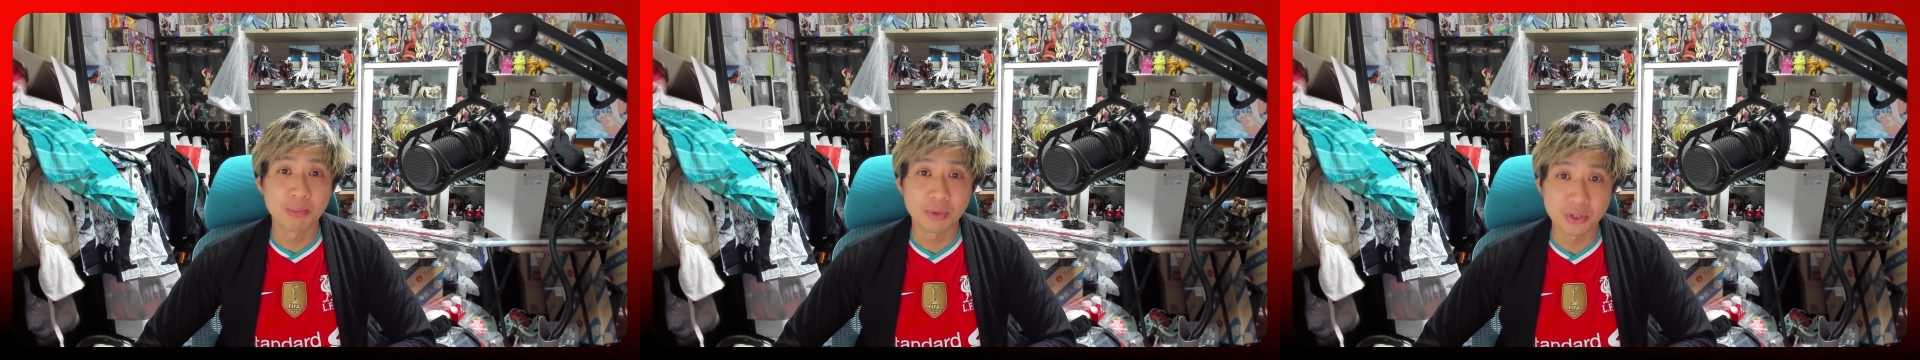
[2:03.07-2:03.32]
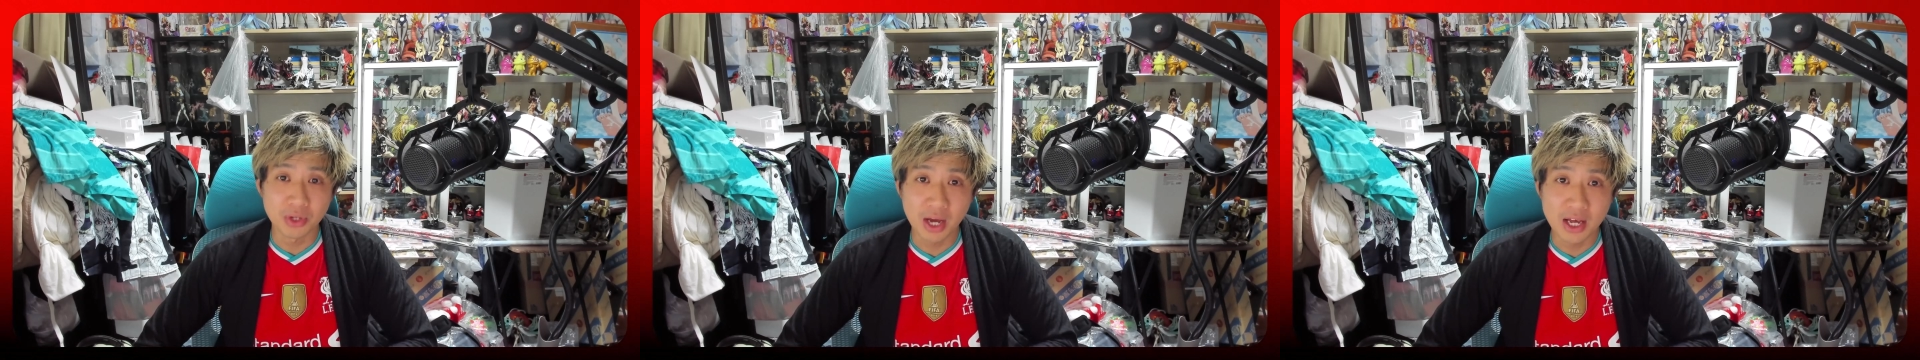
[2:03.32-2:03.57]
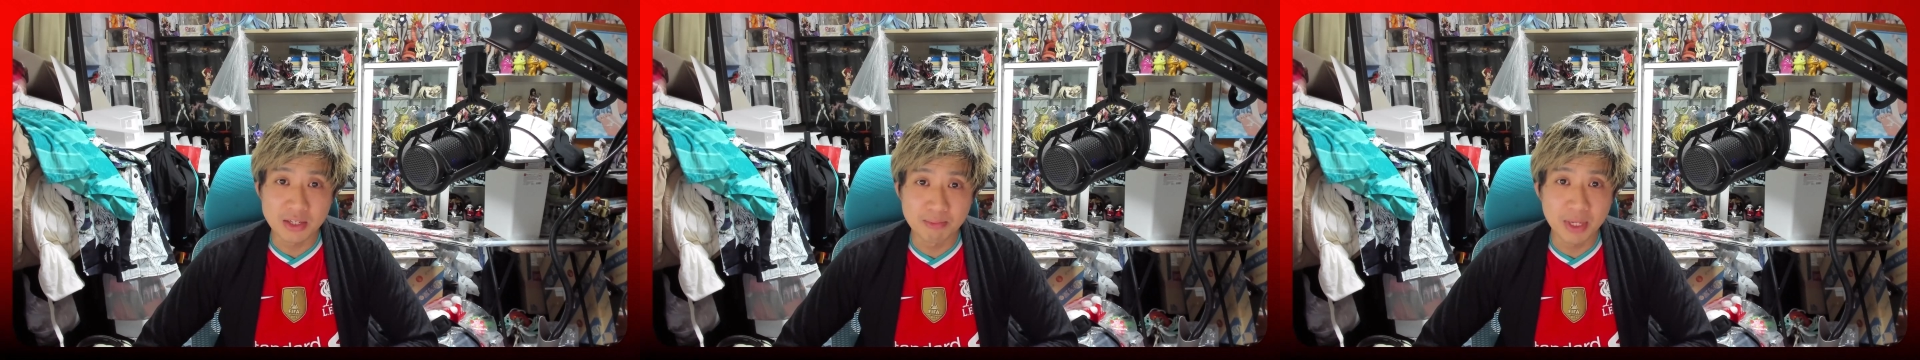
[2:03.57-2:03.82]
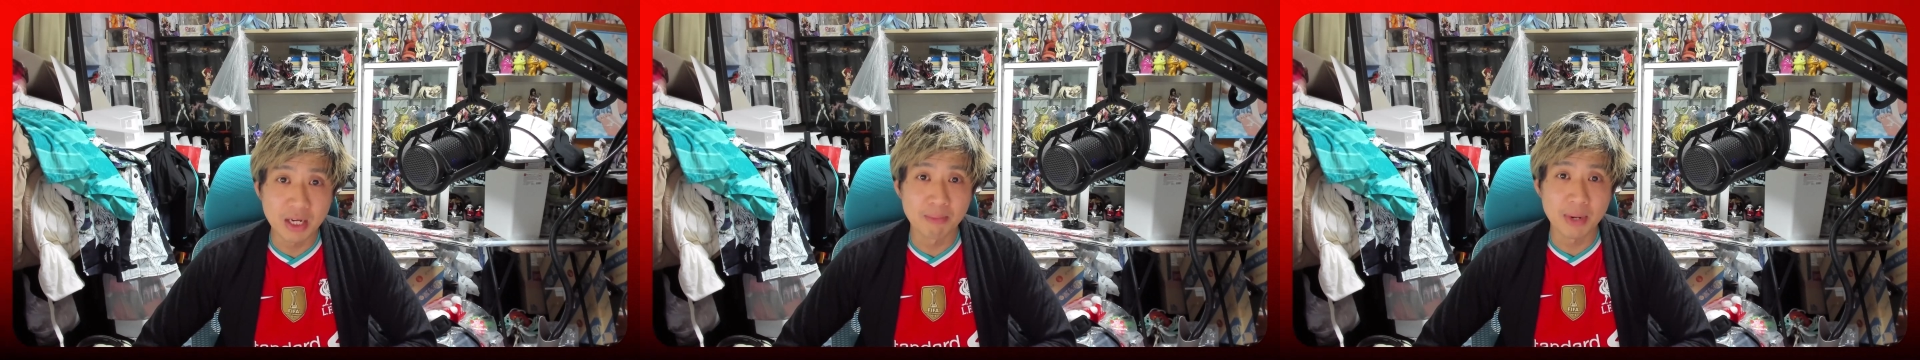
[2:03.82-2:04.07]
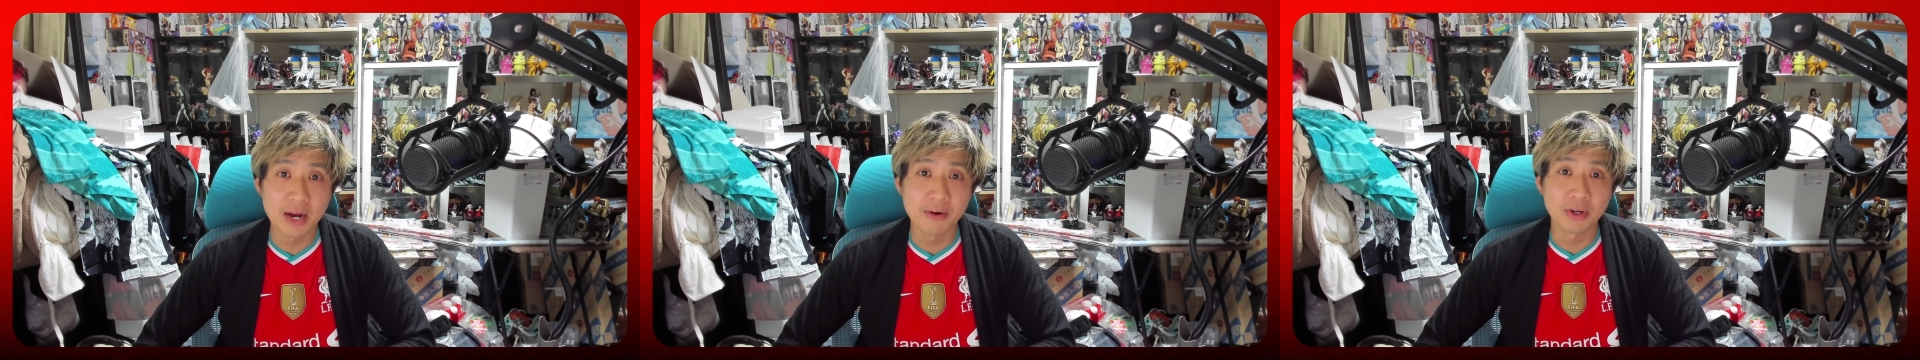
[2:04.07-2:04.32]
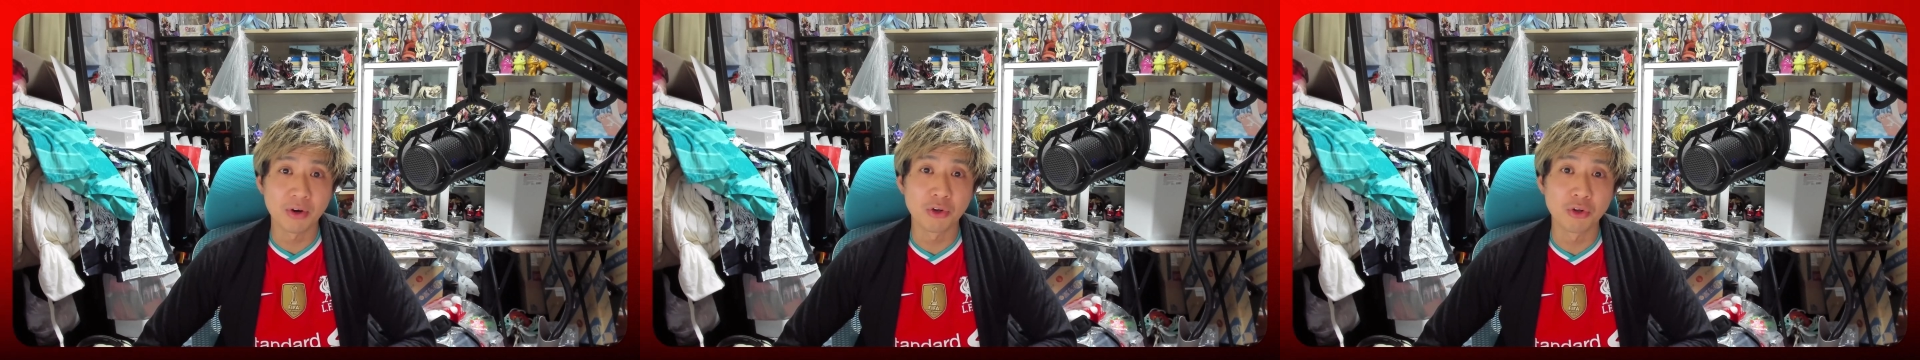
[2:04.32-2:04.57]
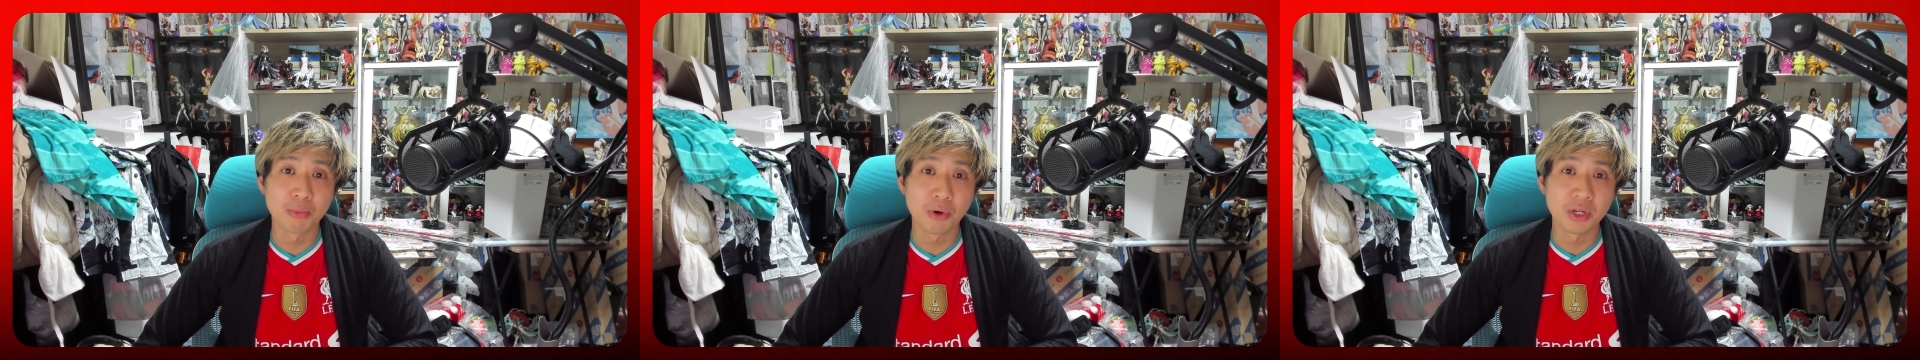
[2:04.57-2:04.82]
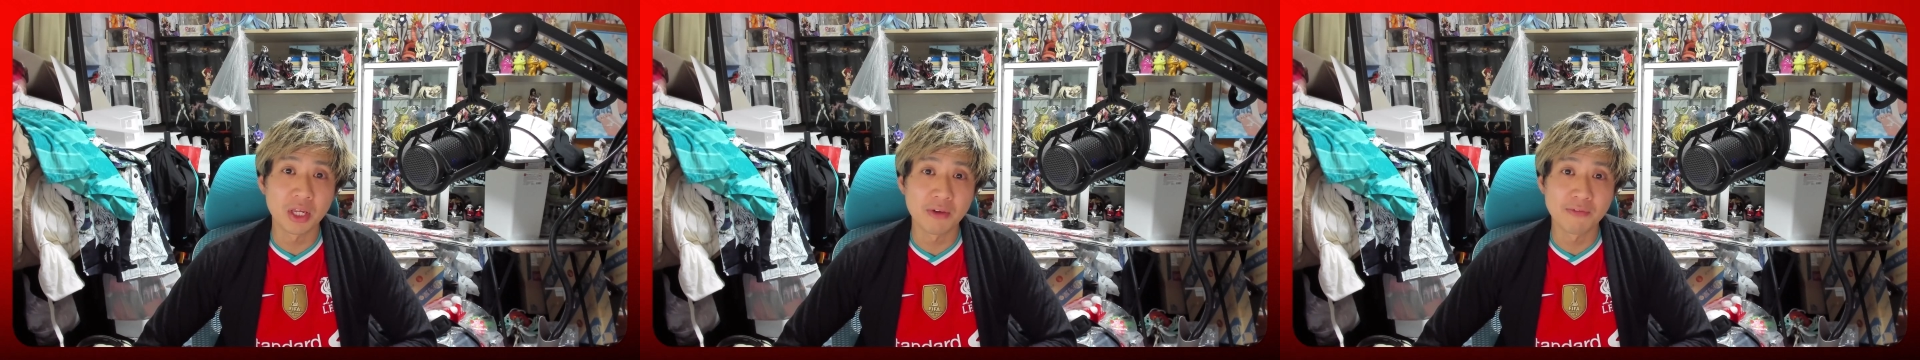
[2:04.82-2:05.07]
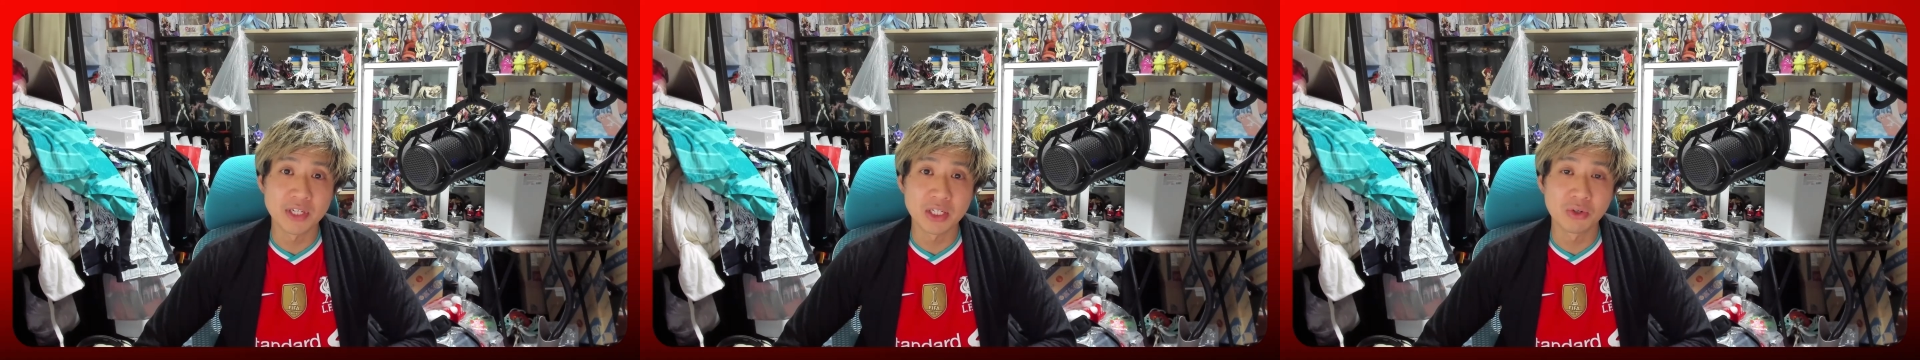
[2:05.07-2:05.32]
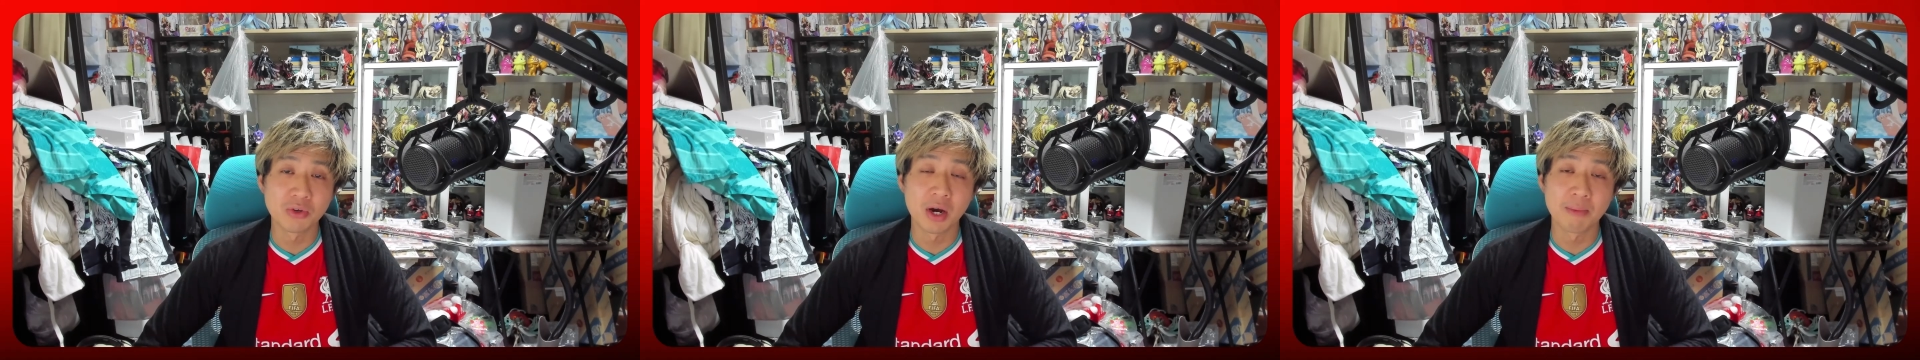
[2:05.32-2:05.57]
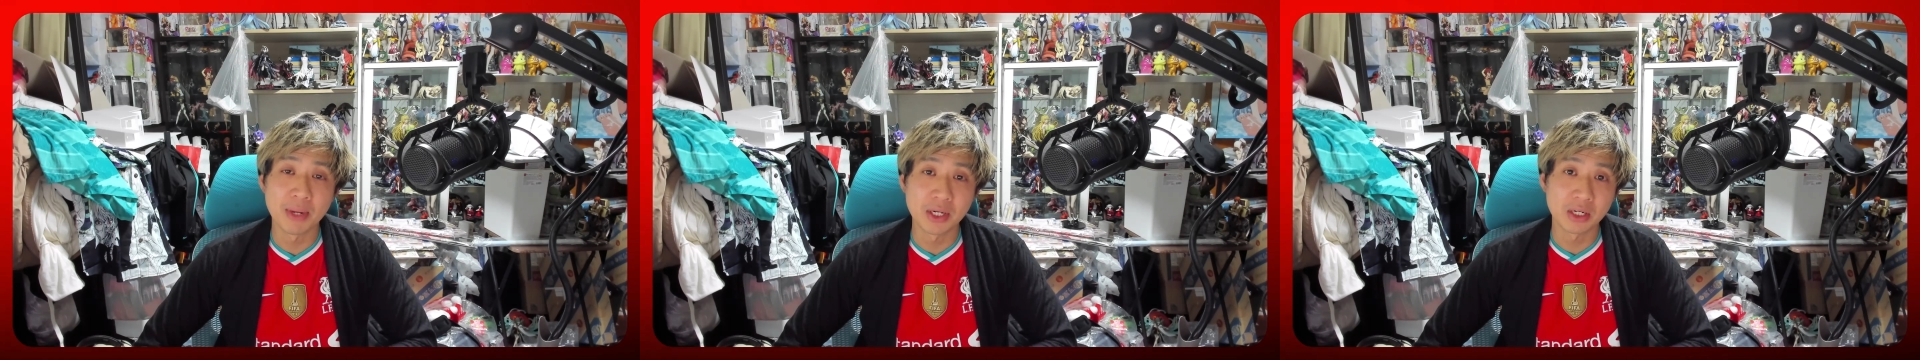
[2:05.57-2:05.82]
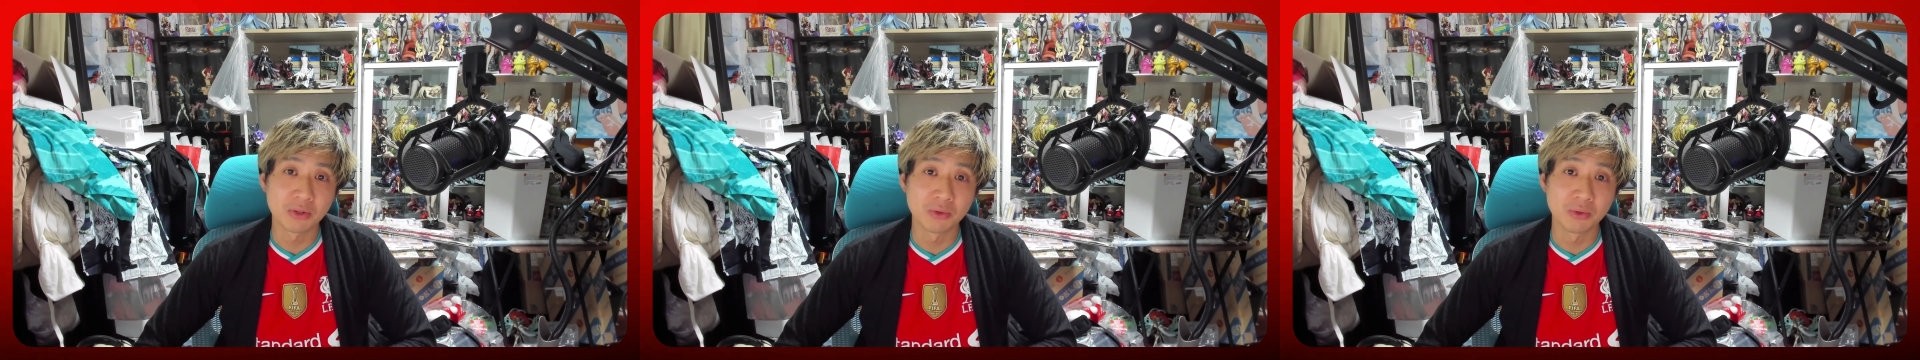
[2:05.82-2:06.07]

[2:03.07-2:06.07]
has a bigger bearing on your body, physical and mental,